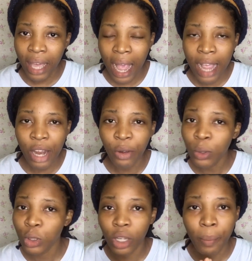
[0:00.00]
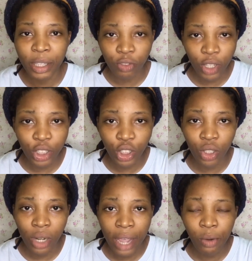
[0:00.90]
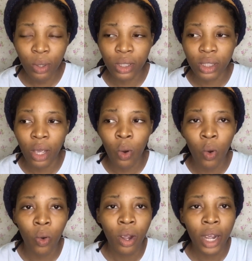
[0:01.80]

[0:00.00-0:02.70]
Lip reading: I don't want to talk about religion. I don't want to say, oh,